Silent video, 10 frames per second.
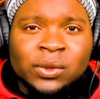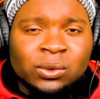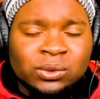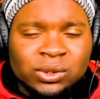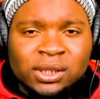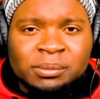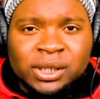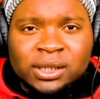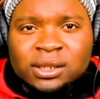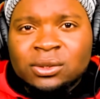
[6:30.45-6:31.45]
or to give me
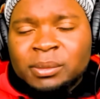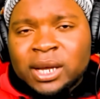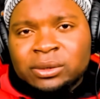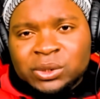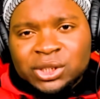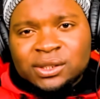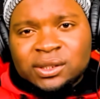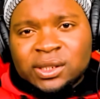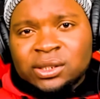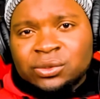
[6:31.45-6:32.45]
the new battery, which is a
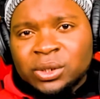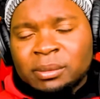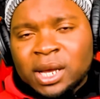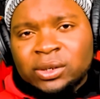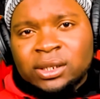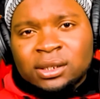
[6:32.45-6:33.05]
Gen 3 battery.